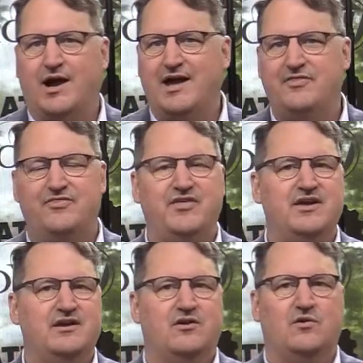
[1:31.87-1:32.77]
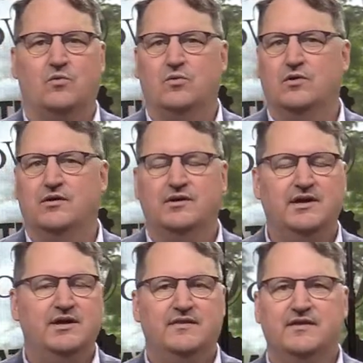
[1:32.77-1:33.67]
I think or
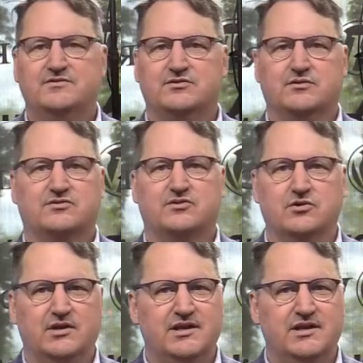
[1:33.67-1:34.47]
this looks good.